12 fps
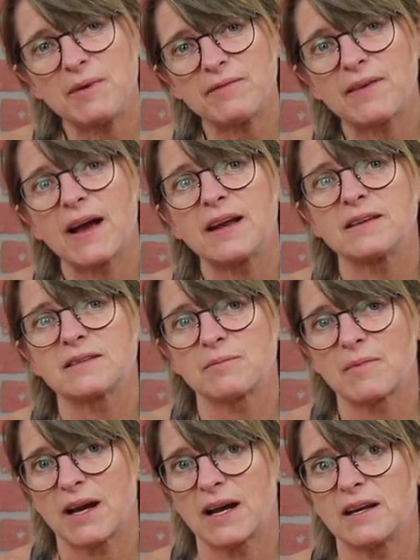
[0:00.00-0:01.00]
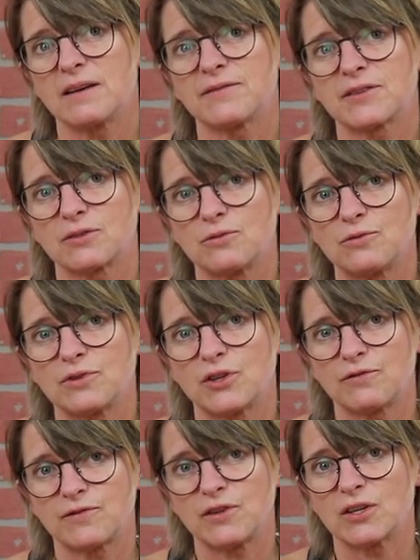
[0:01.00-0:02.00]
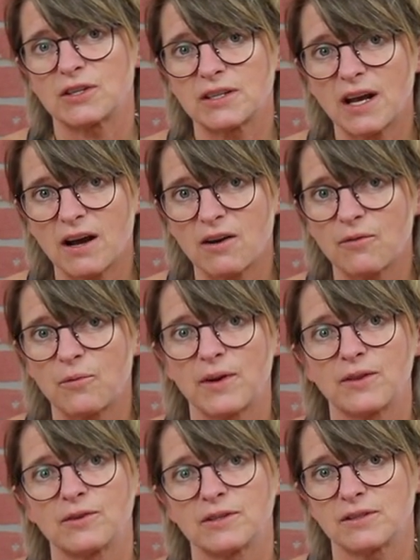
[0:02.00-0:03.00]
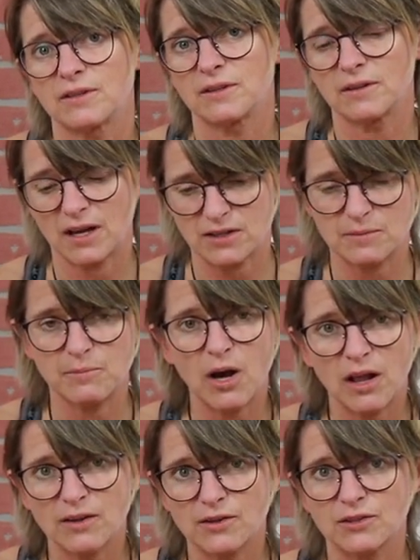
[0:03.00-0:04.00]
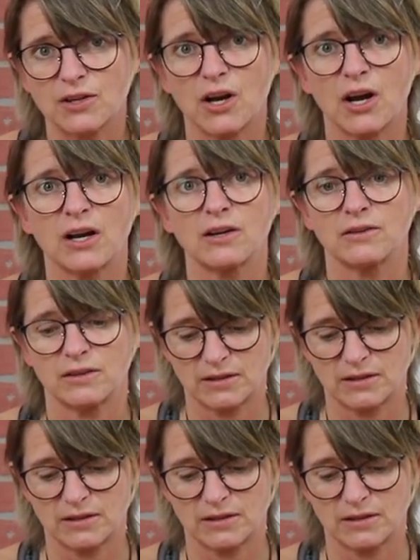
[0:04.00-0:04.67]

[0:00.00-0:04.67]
maybe find some kind of solution for yourself, whether it's a smaller sock.